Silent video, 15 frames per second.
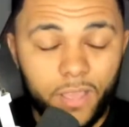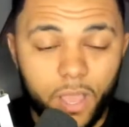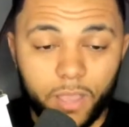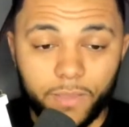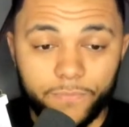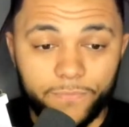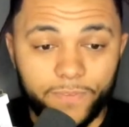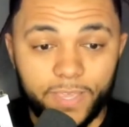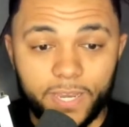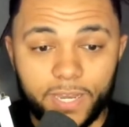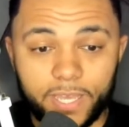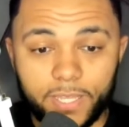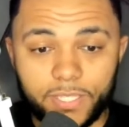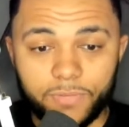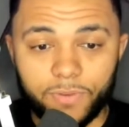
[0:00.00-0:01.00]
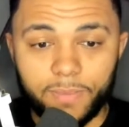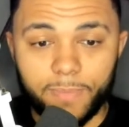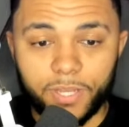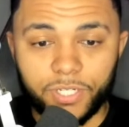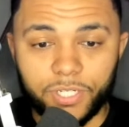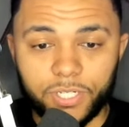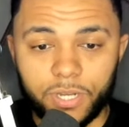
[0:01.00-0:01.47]
I can feel it. To read
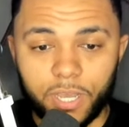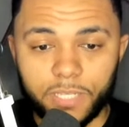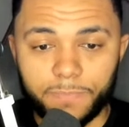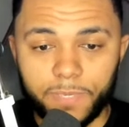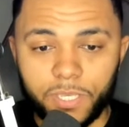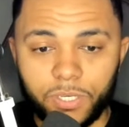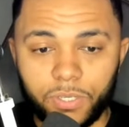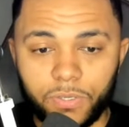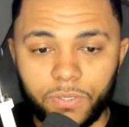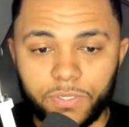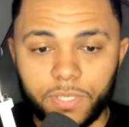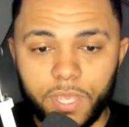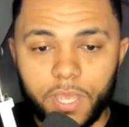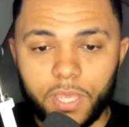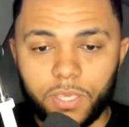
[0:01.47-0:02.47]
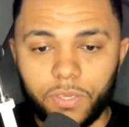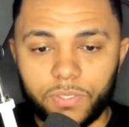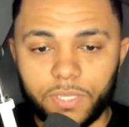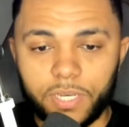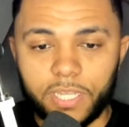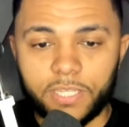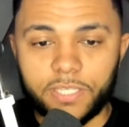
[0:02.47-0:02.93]
Manchester United being
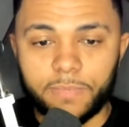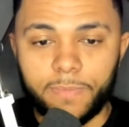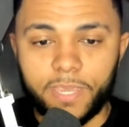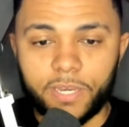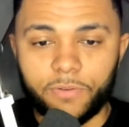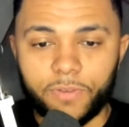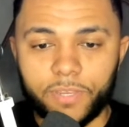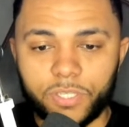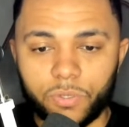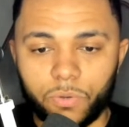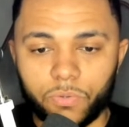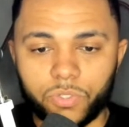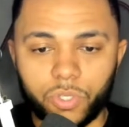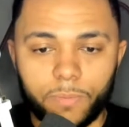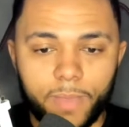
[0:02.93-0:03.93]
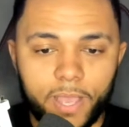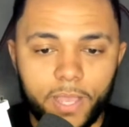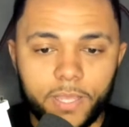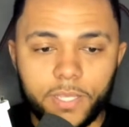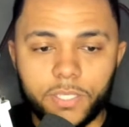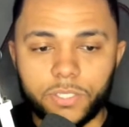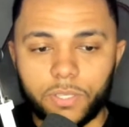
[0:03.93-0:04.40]
using intermediaries all summer.
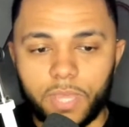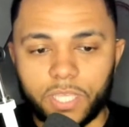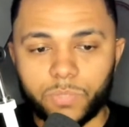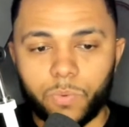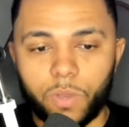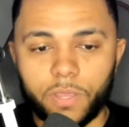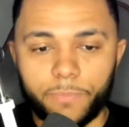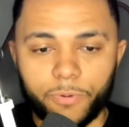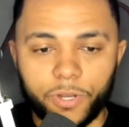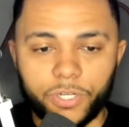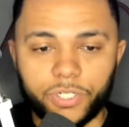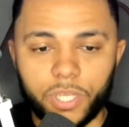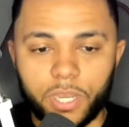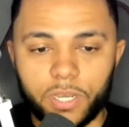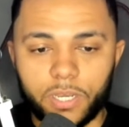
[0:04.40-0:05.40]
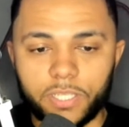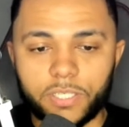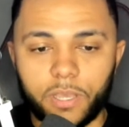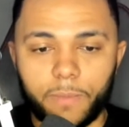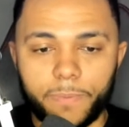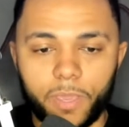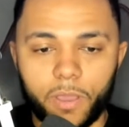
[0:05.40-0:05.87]
So that's why the British journalists
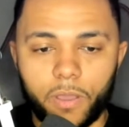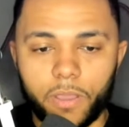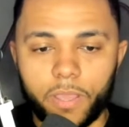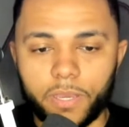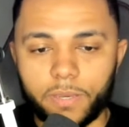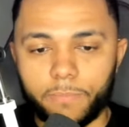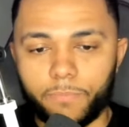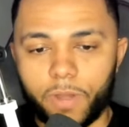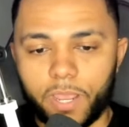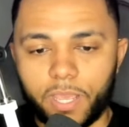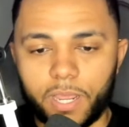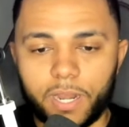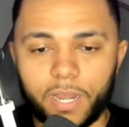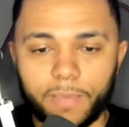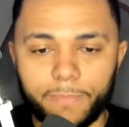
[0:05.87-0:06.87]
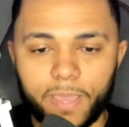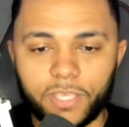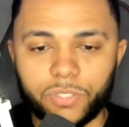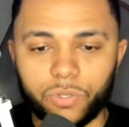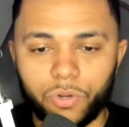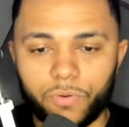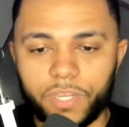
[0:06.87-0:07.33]
are behind and breaking clickbait
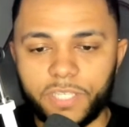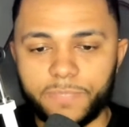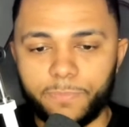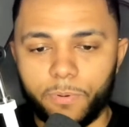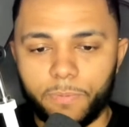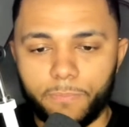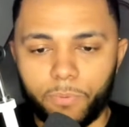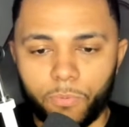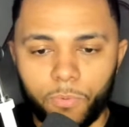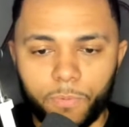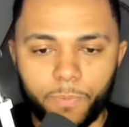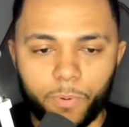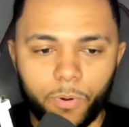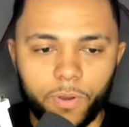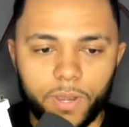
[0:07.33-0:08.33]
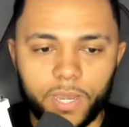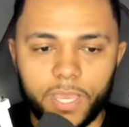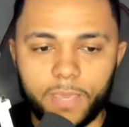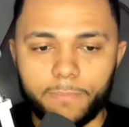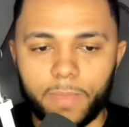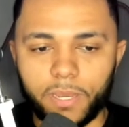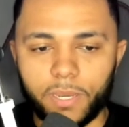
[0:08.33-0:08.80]
stories. But more
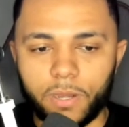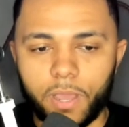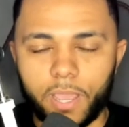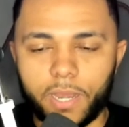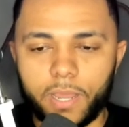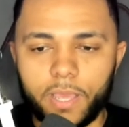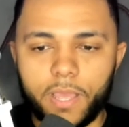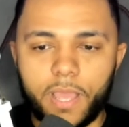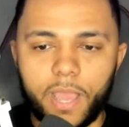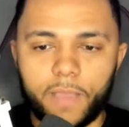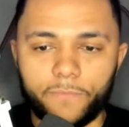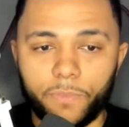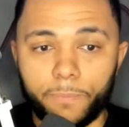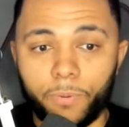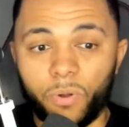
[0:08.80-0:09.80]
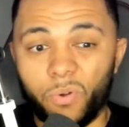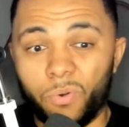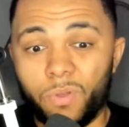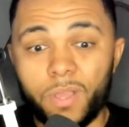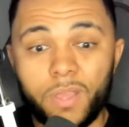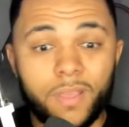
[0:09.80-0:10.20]
importantly, Man United have the pull.